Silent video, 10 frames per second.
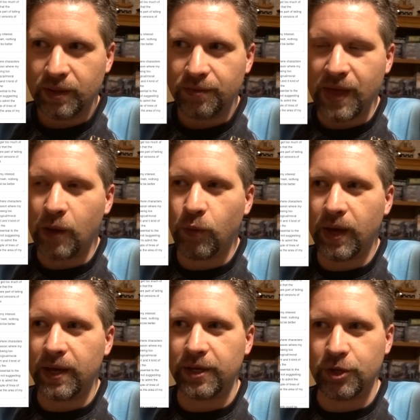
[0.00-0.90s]
that
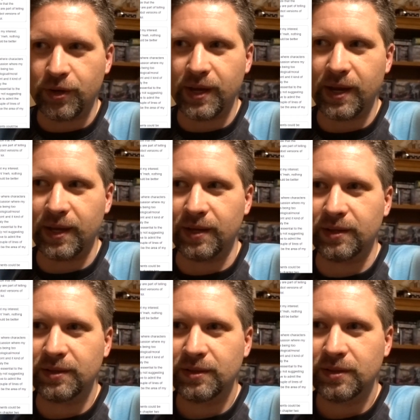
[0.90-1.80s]
way you're
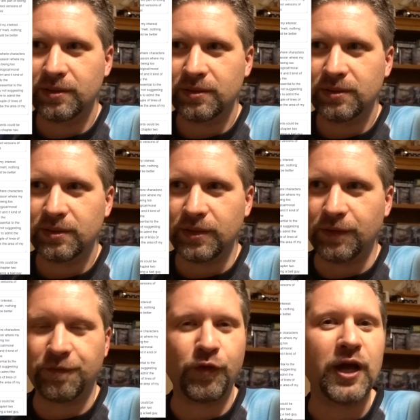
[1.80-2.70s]
getting
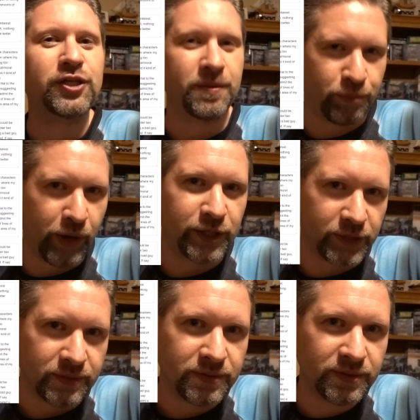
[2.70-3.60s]
fresh
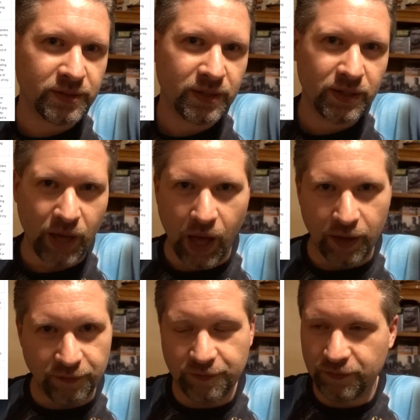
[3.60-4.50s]
impressions
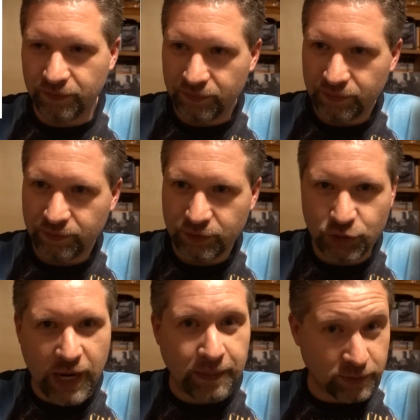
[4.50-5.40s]
of
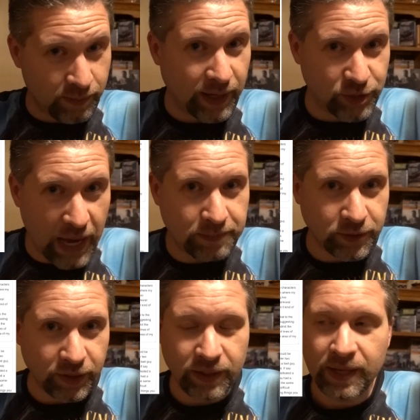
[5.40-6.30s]
chapter by
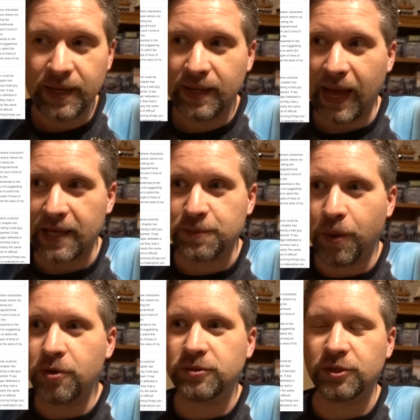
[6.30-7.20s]
chapter, as
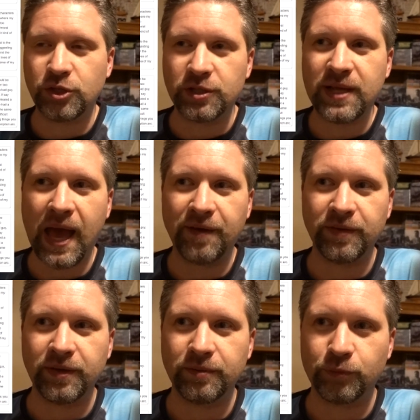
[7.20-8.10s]
opposed to just
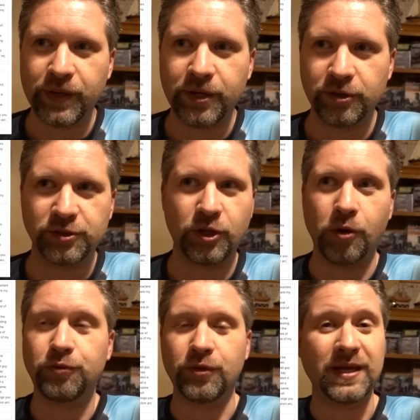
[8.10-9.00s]
having readers
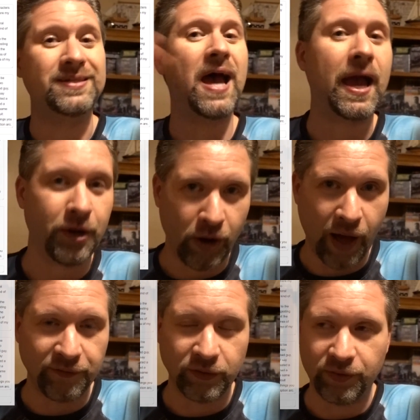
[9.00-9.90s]
go through the entire
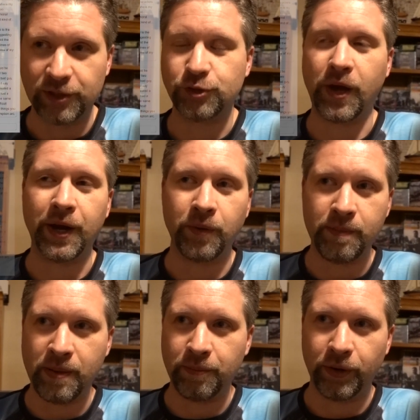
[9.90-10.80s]
novel and then try to
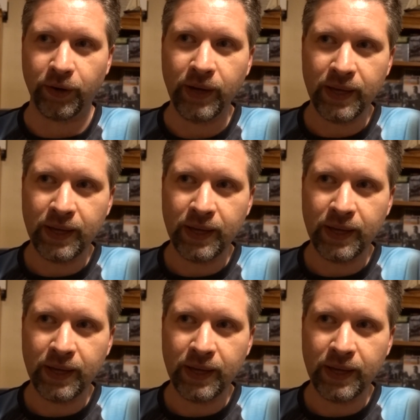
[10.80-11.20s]
remember,